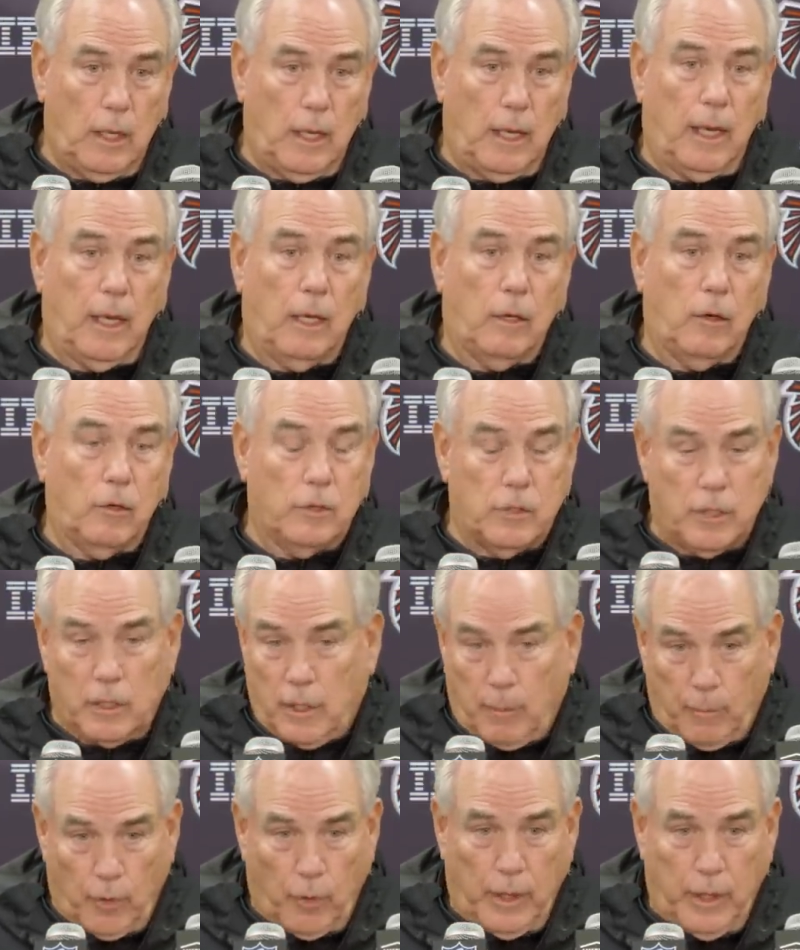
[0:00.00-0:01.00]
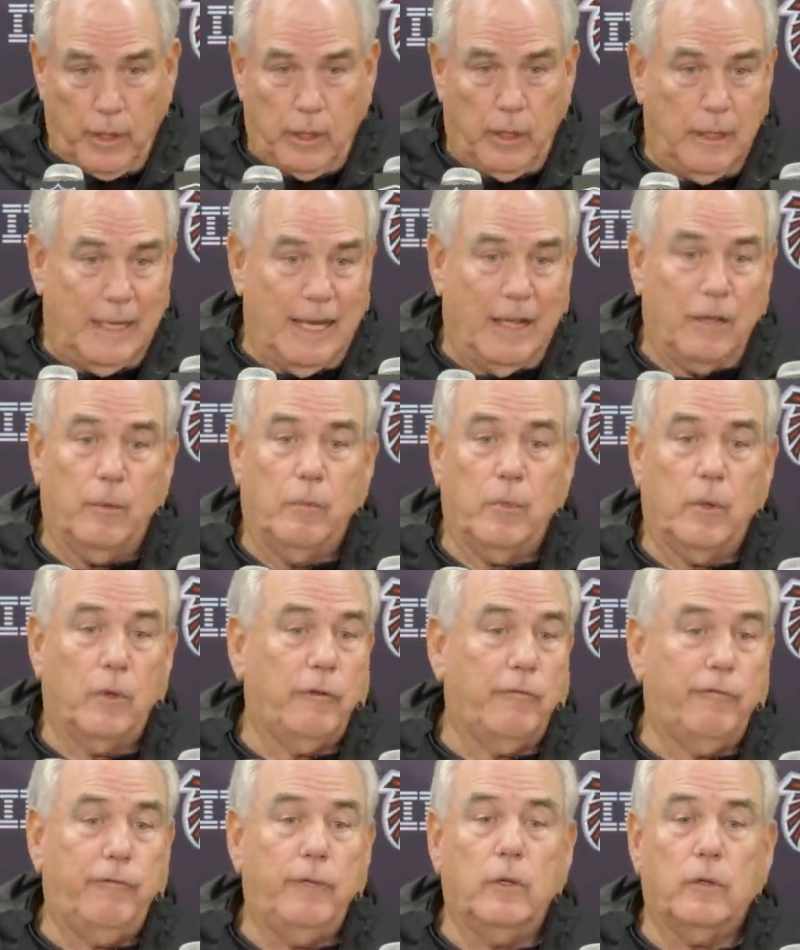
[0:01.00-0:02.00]
and to number 80 down the middle
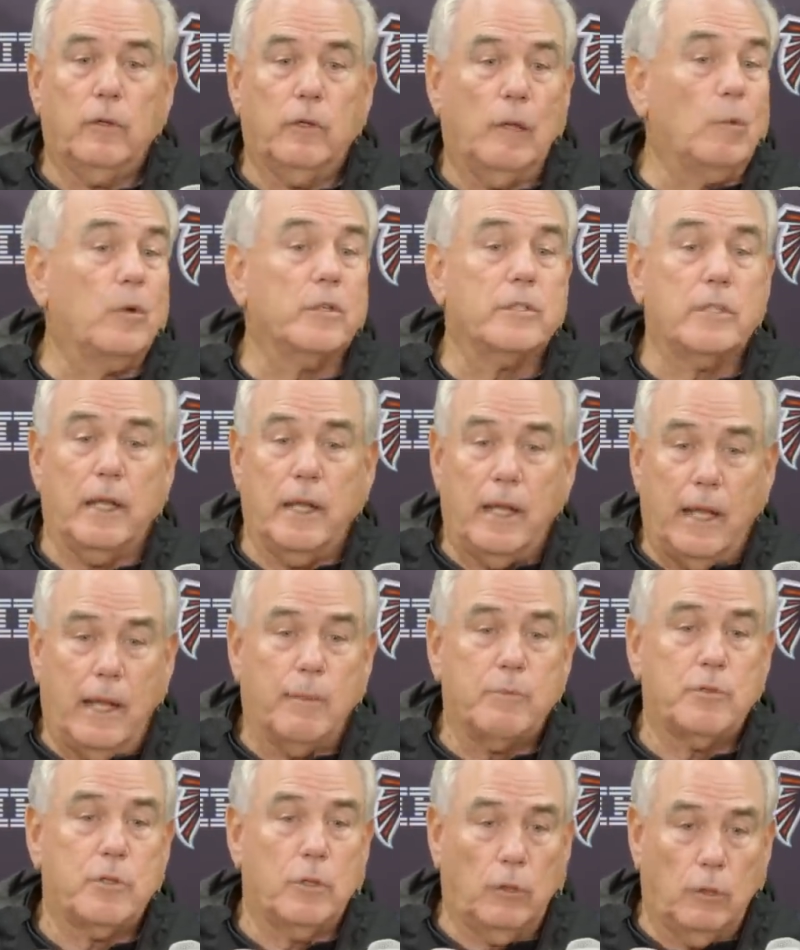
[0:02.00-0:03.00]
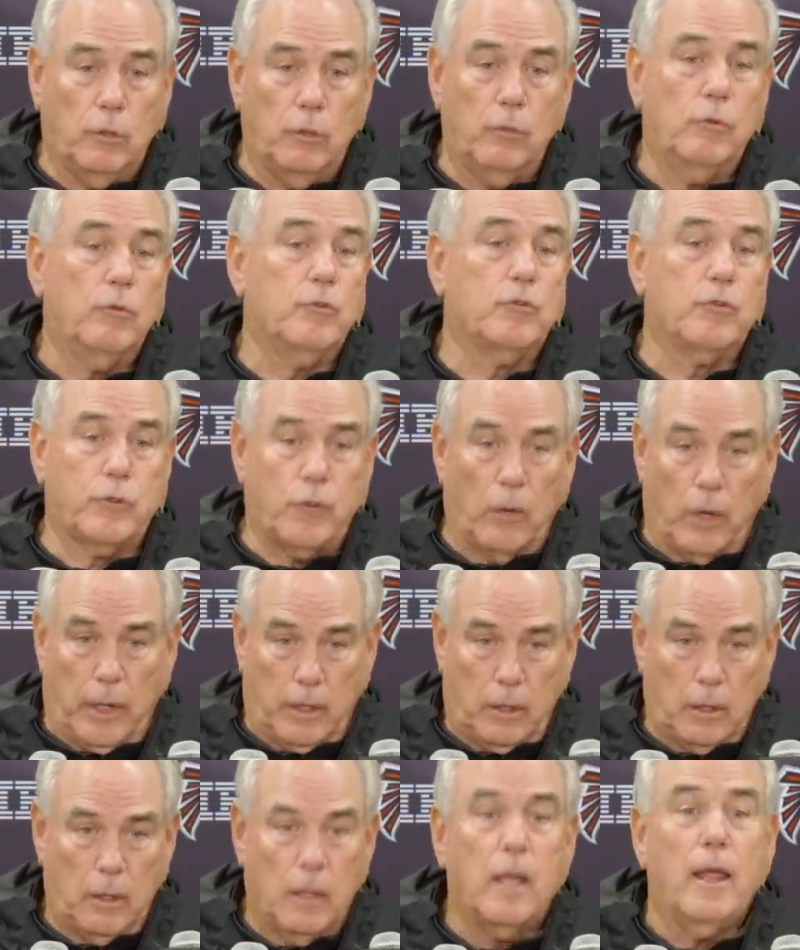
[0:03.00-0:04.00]
of the field that was an absolute
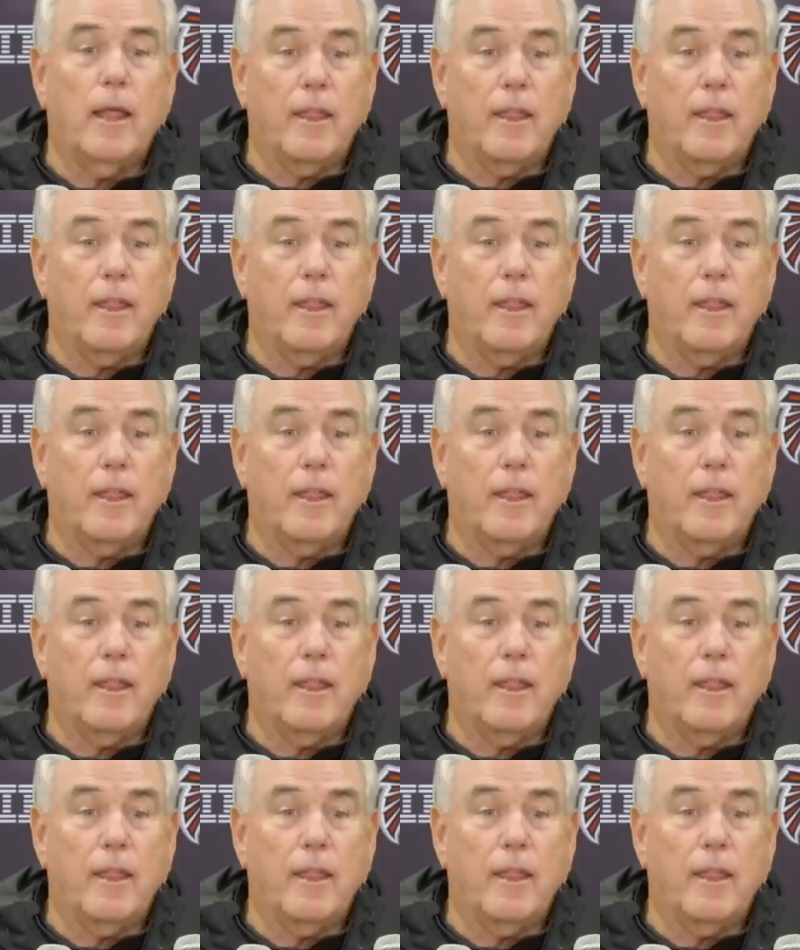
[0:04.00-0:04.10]
strike.